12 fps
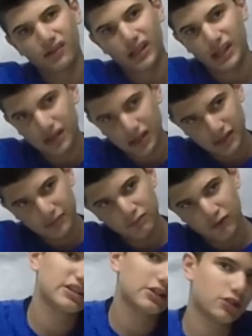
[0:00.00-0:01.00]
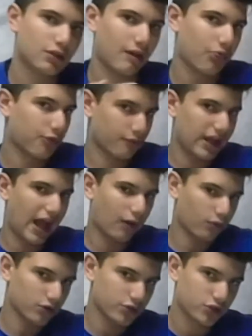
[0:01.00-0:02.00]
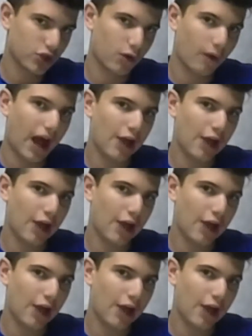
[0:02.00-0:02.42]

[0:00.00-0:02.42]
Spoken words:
basically left on these things around 3 hours.